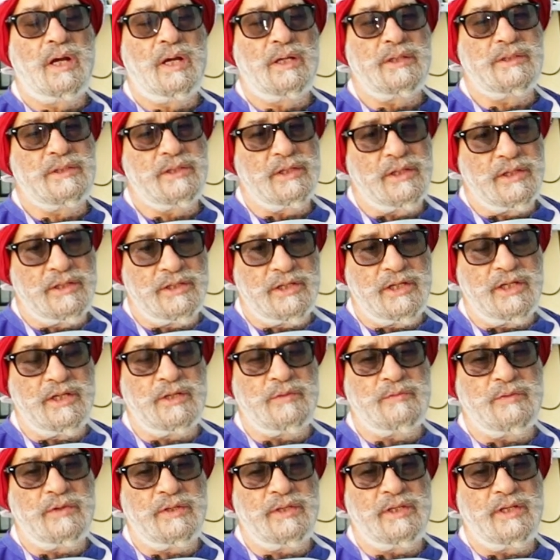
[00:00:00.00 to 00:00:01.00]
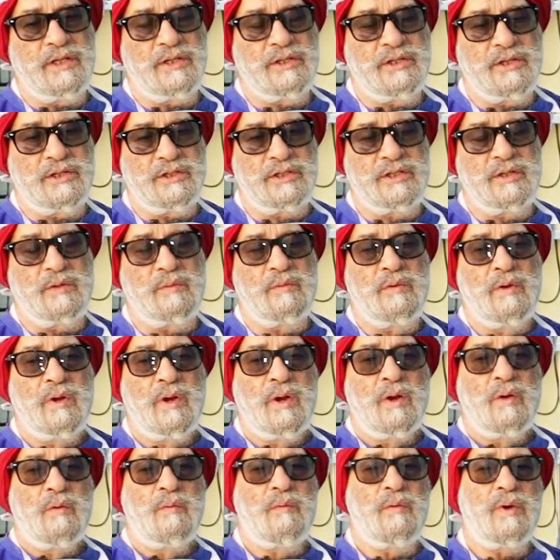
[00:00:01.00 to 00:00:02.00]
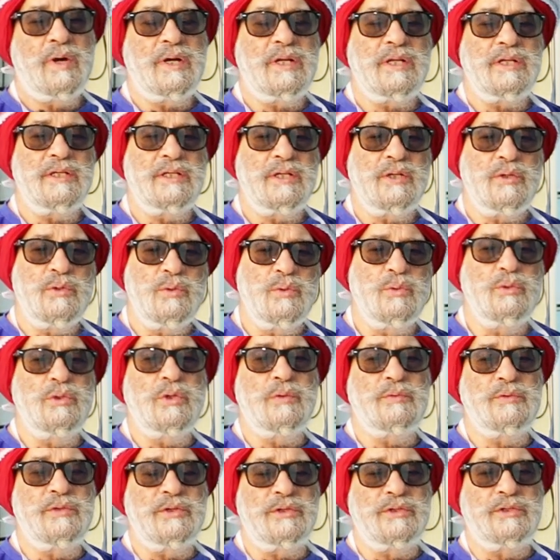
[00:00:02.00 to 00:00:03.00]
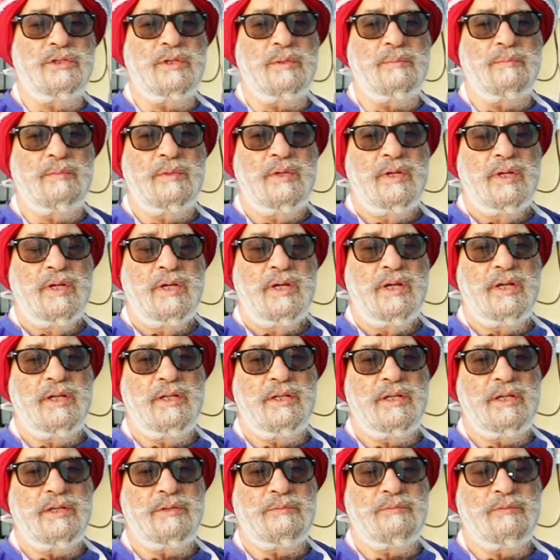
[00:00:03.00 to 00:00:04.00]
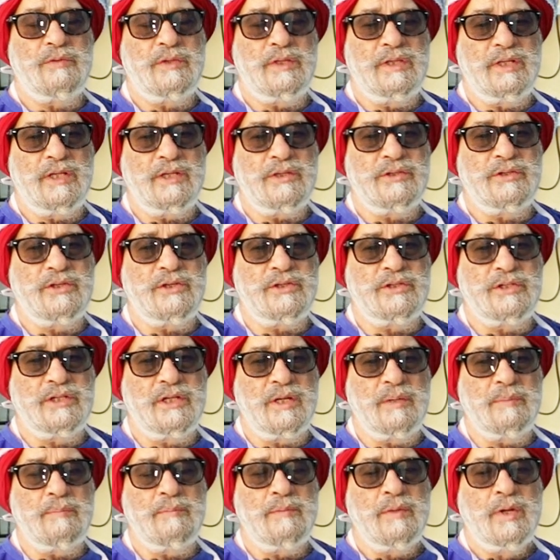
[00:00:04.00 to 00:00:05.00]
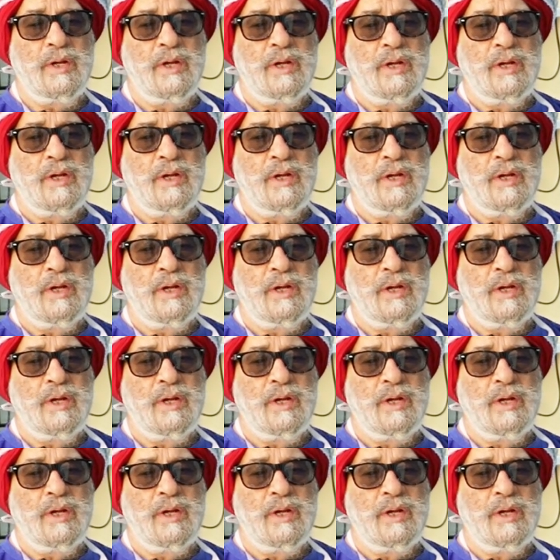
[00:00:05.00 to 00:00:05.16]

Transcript: surgeries with this system. What is the use of this system? With this system,